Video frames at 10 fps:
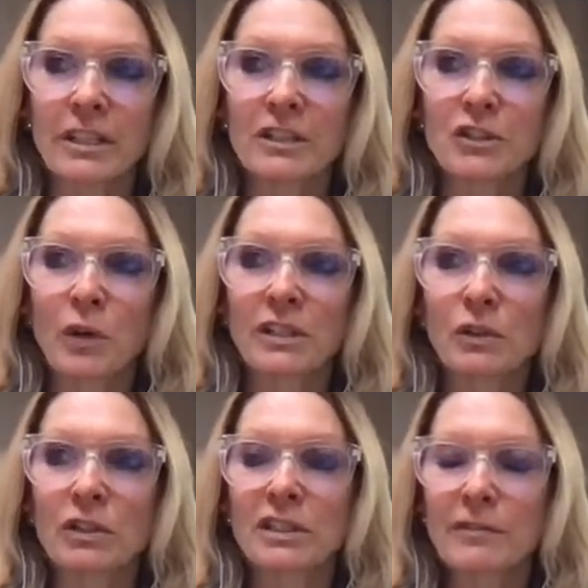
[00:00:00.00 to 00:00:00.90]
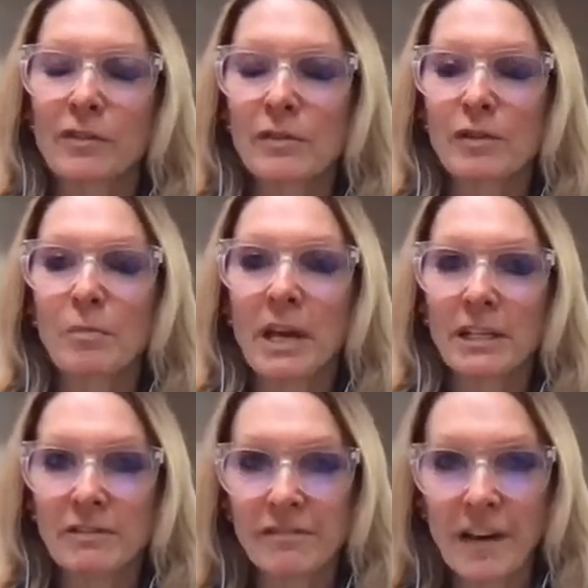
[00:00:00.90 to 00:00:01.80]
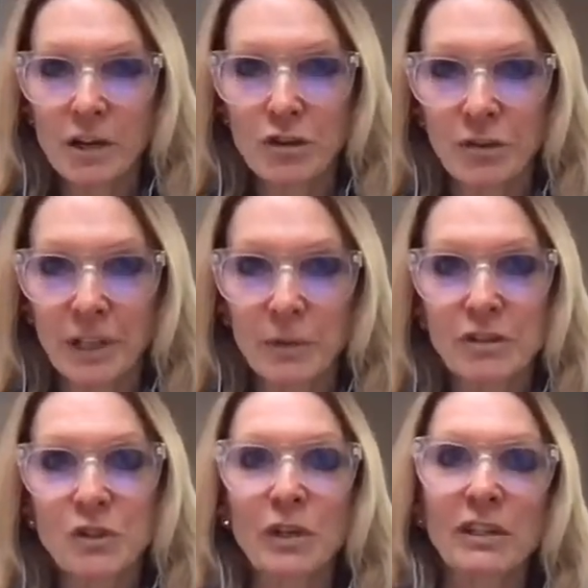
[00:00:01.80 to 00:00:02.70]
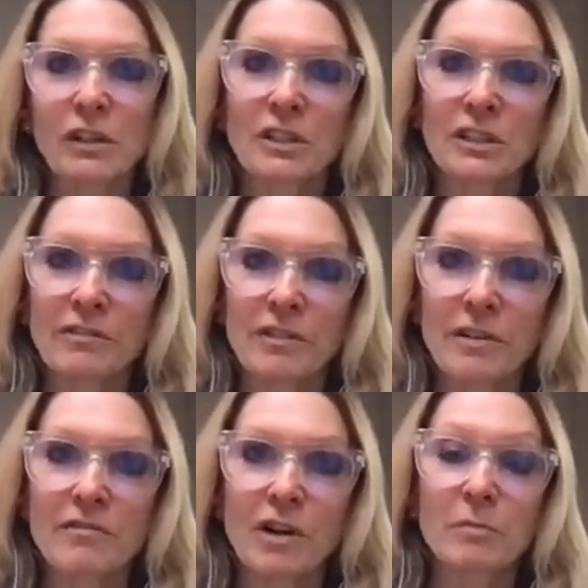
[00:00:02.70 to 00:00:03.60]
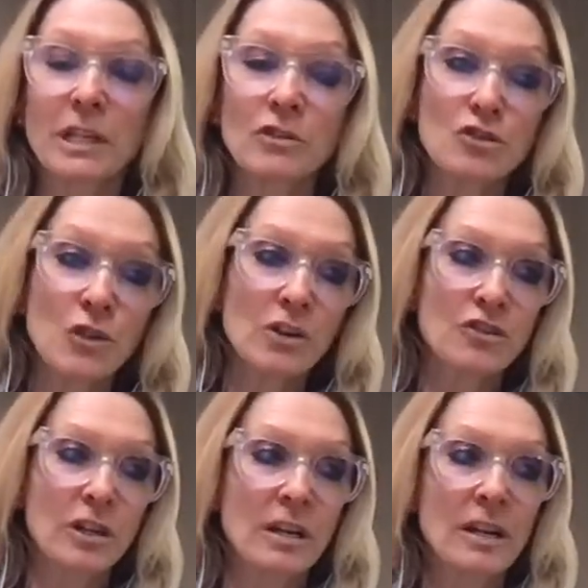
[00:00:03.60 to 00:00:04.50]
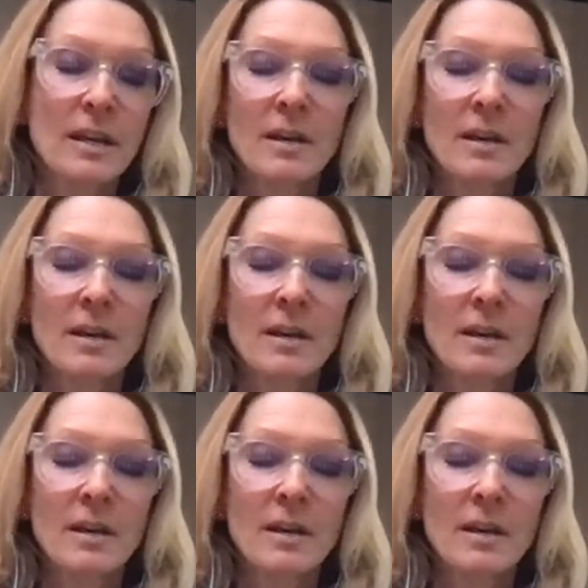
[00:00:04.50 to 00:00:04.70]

is going to look different from manufacturing, which is going to look different from construction.